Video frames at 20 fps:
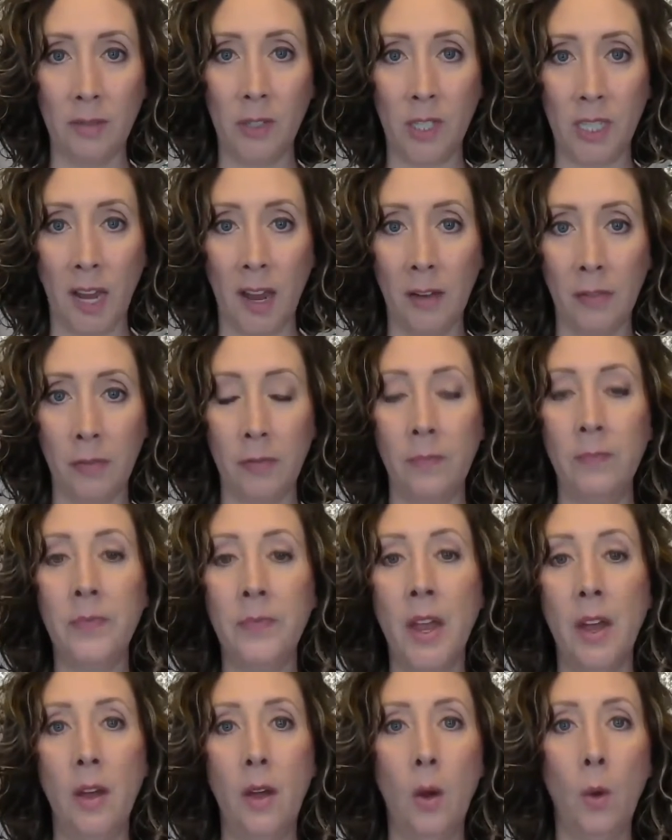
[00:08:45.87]
of stuff,
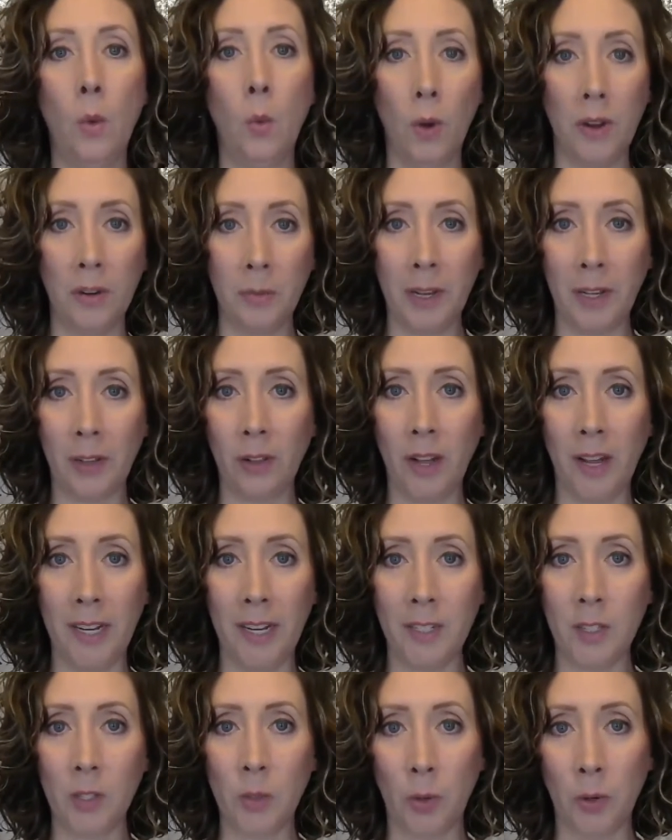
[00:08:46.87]
one of my
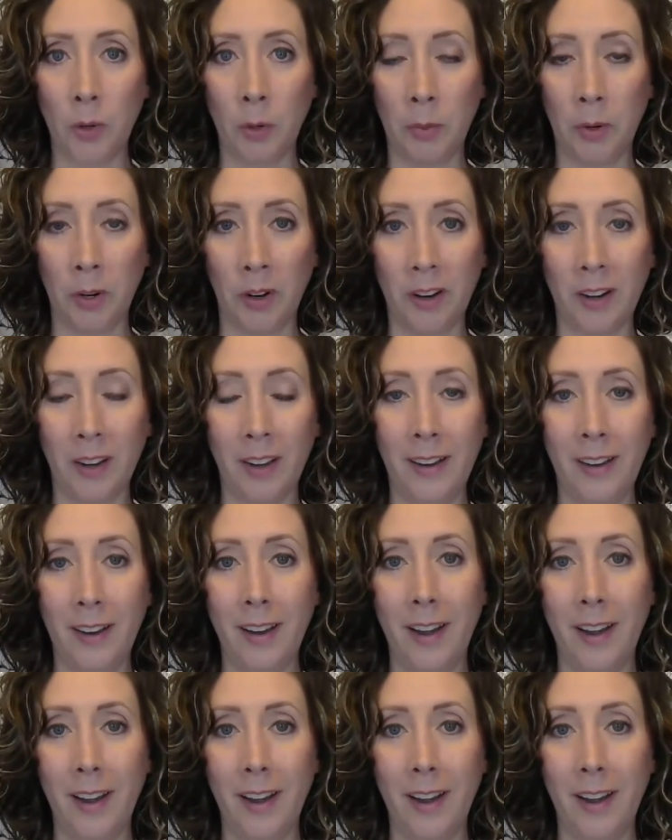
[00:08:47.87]
clients wrote a book.